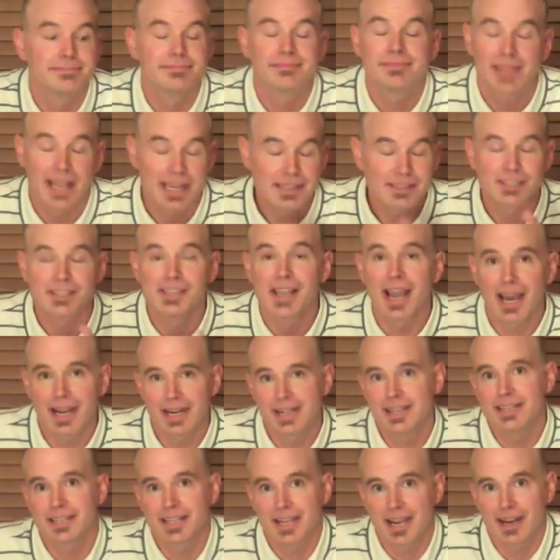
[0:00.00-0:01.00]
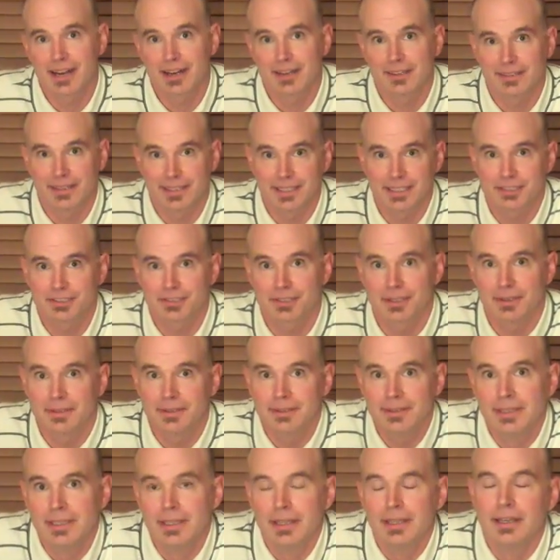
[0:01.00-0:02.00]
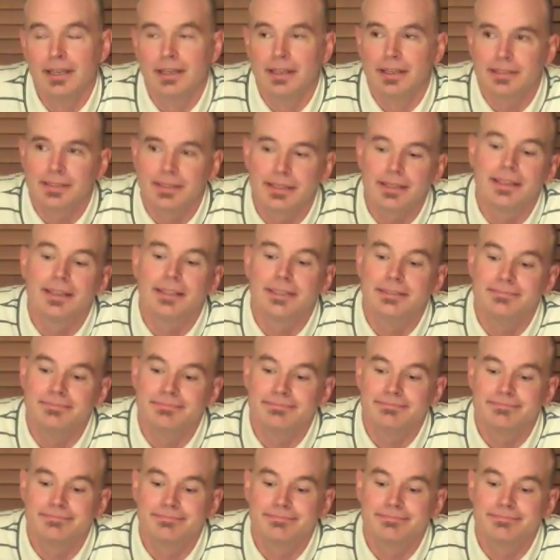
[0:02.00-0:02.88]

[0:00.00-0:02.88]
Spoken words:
That's not entirely true. See,